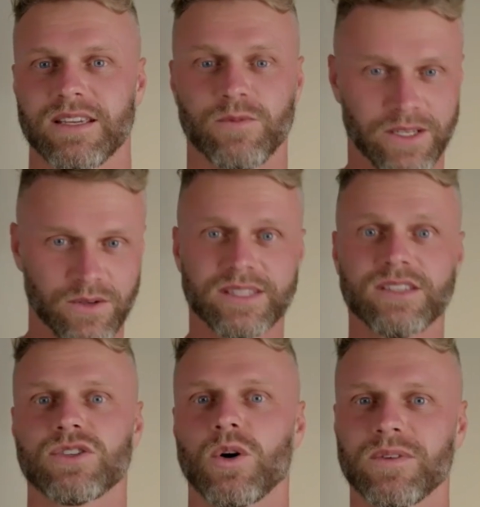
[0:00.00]
If we use the
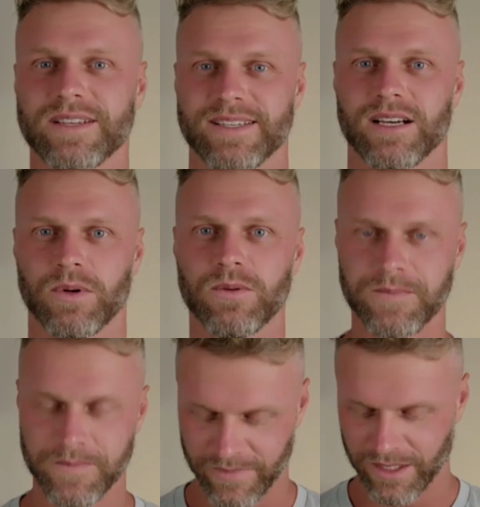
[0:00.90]
shoulder example,
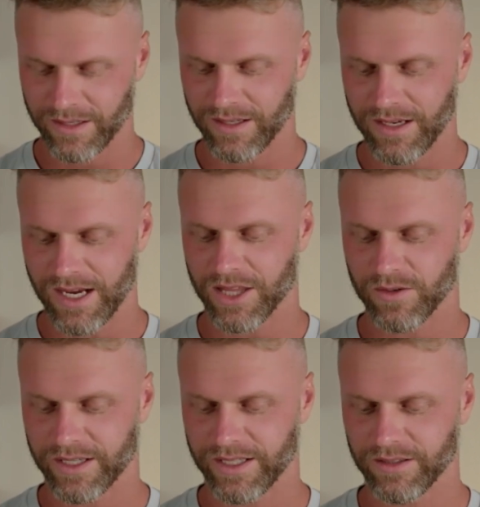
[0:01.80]
are
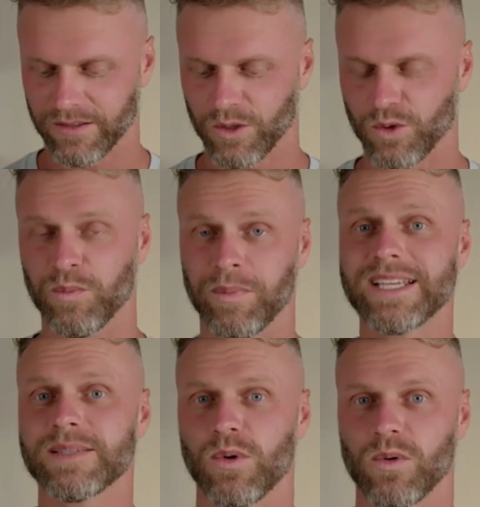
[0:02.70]
there any local
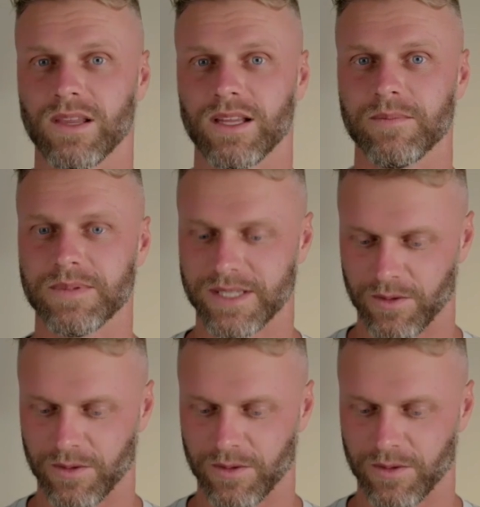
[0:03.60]
baseball clubs?